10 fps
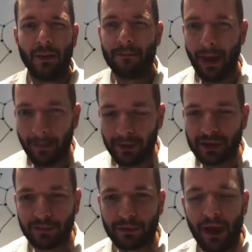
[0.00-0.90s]

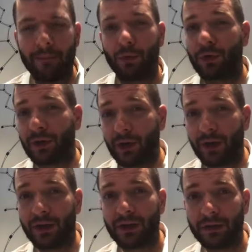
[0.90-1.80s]
membership club or
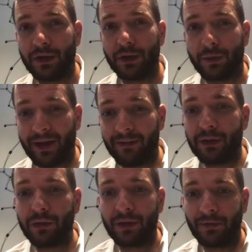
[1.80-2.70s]
recurring, you know,
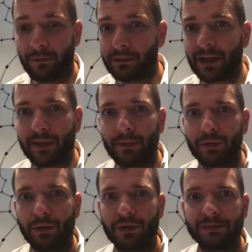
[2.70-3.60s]
revenue if applicable
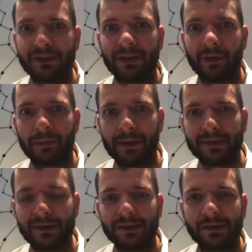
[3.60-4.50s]
to your specific
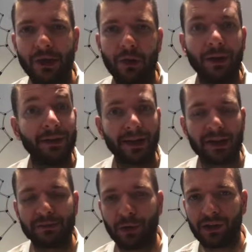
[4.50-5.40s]
business. So that
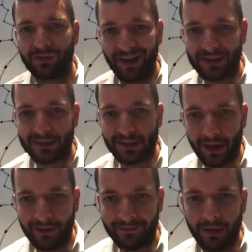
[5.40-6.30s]
is more advanced
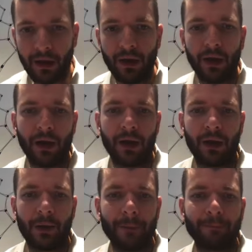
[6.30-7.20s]
stuff.
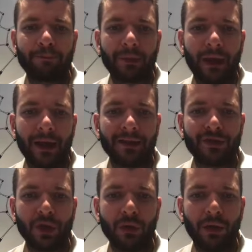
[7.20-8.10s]
And
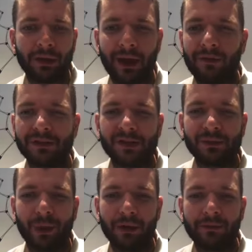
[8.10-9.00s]
so I'll cover this
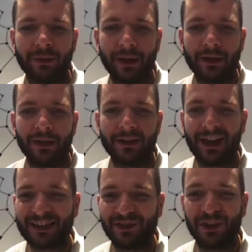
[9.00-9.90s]
one of my
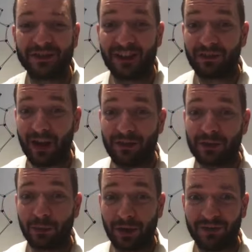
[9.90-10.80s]
next videos. I've
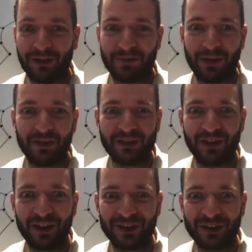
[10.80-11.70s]
covered one of the previous
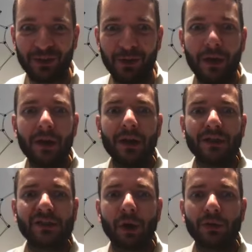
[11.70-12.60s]
videos too.
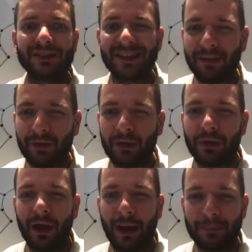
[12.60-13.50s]
So
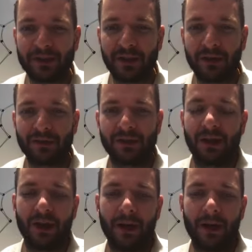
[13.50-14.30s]
several upsells